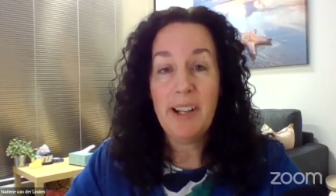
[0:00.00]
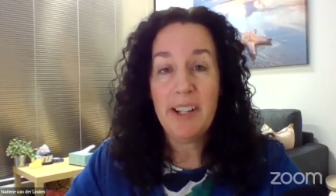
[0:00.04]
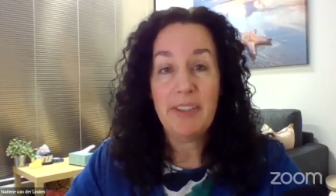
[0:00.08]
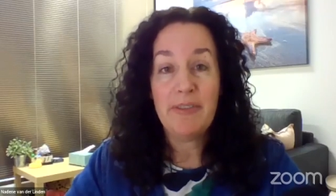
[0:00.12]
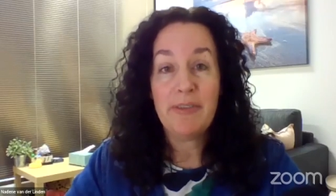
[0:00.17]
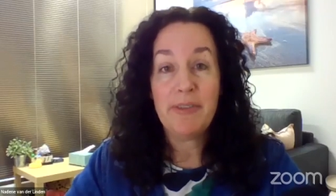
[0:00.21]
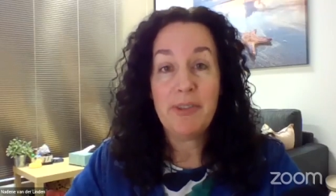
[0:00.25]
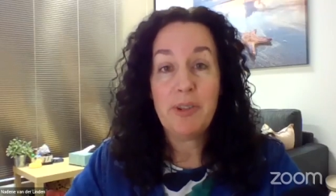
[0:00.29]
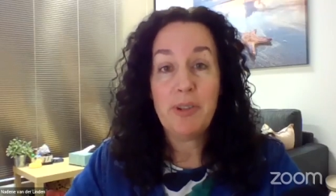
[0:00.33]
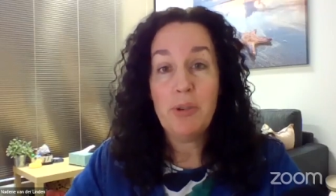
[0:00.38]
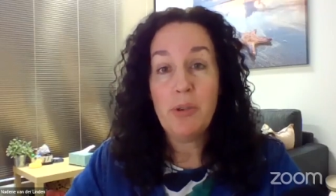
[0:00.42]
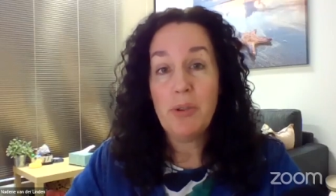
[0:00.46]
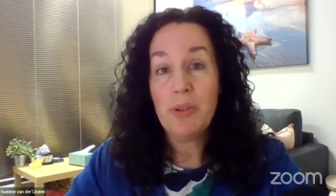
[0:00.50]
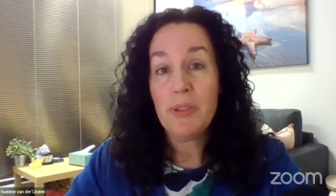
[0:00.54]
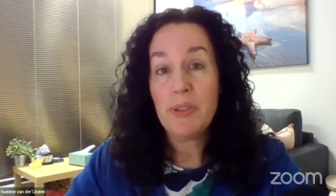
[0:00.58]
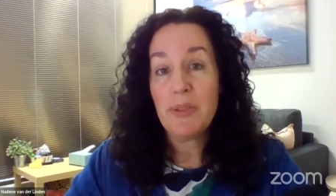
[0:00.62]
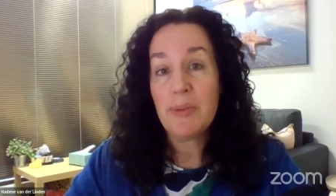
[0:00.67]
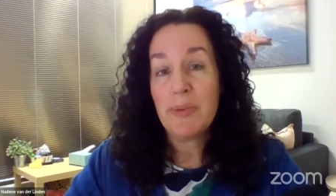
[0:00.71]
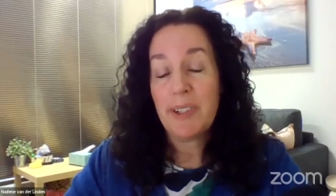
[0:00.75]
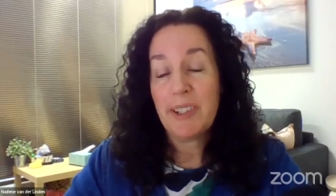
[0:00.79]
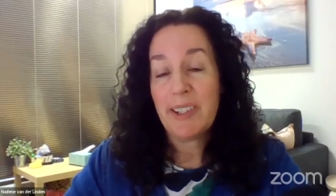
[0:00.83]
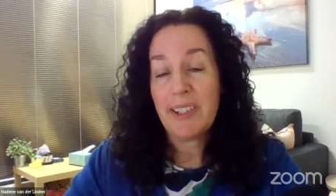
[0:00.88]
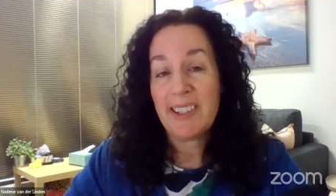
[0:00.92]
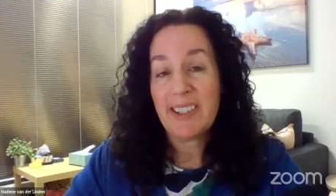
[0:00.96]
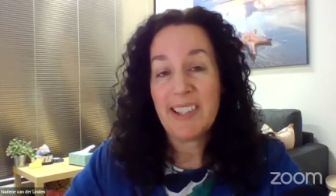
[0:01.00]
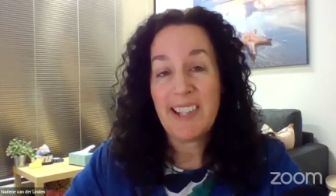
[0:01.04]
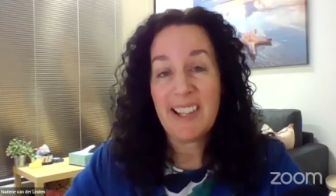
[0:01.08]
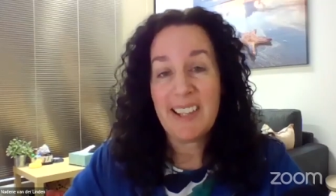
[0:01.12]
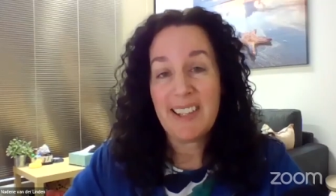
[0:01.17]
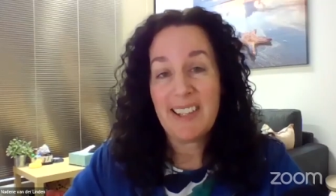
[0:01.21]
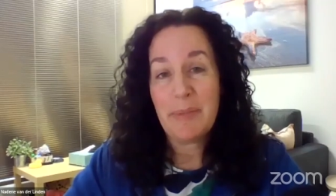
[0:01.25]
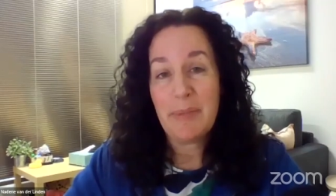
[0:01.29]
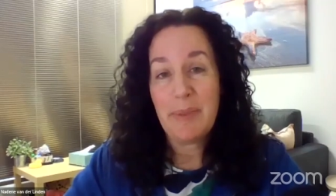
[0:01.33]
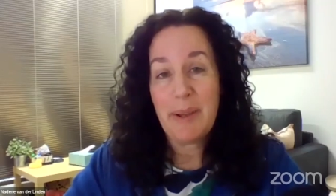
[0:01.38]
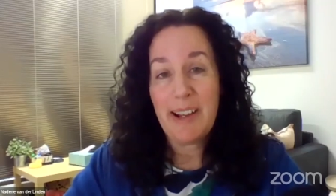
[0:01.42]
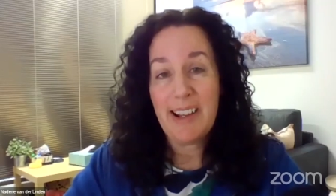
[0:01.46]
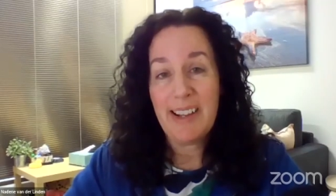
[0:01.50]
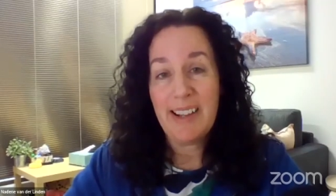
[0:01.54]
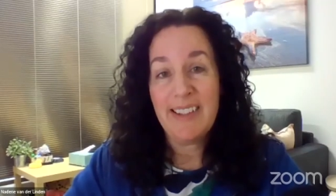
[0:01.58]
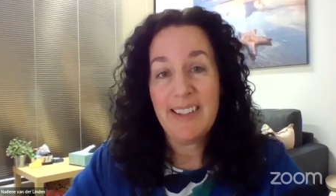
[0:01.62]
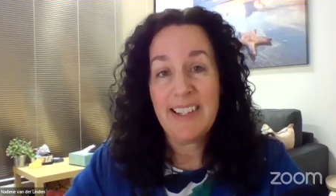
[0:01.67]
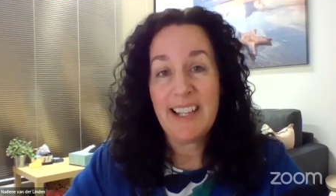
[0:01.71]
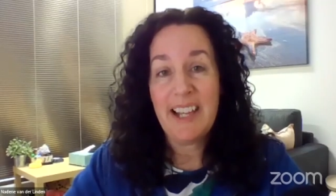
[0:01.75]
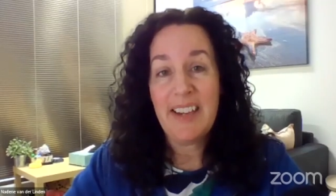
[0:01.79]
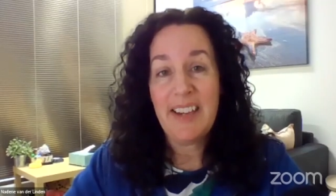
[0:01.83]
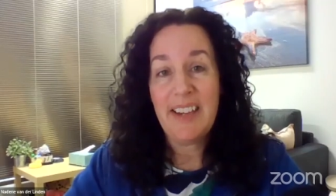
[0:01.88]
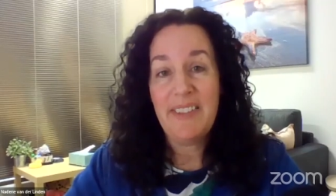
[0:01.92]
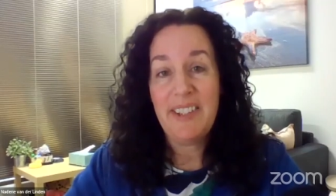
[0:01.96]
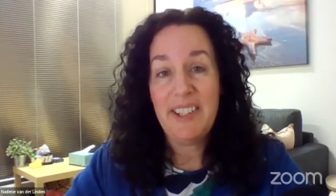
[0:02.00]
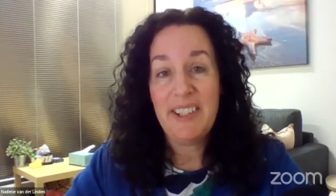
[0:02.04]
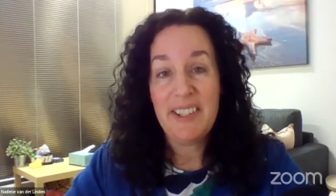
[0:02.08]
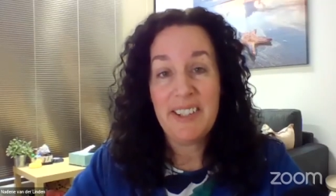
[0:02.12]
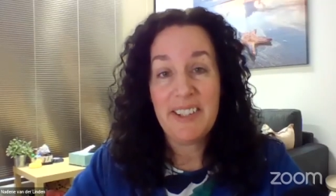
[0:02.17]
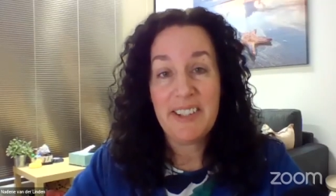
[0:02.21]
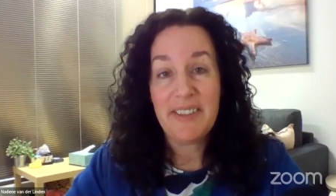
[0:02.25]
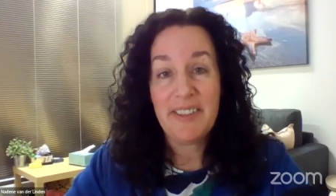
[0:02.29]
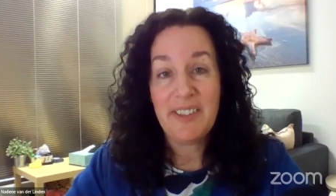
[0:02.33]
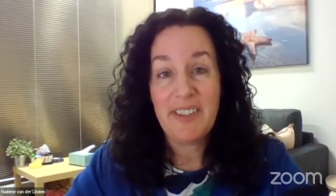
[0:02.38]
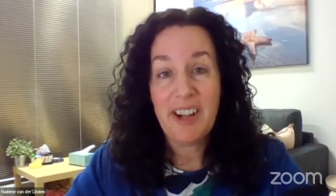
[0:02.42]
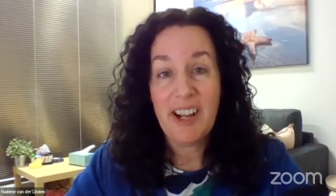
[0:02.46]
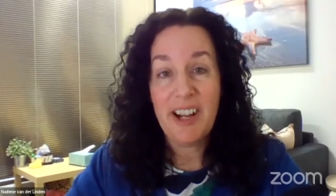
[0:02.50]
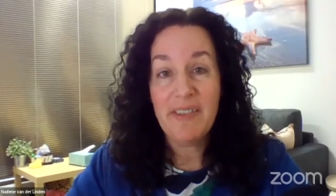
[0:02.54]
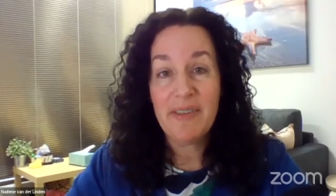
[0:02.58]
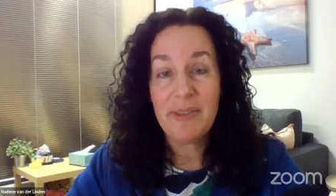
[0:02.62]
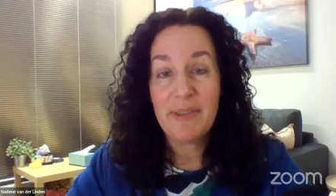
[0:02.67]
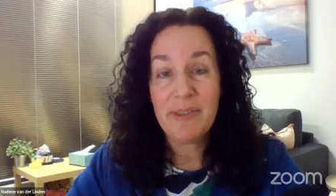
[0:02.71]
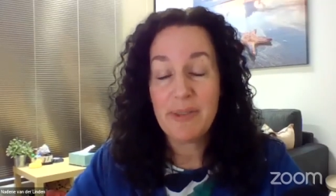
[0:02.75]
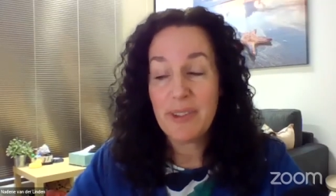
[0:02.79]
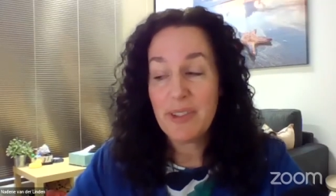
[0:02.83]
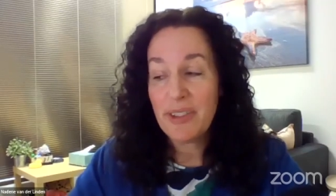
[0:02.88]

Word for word: And of course, because that's about safety and survival.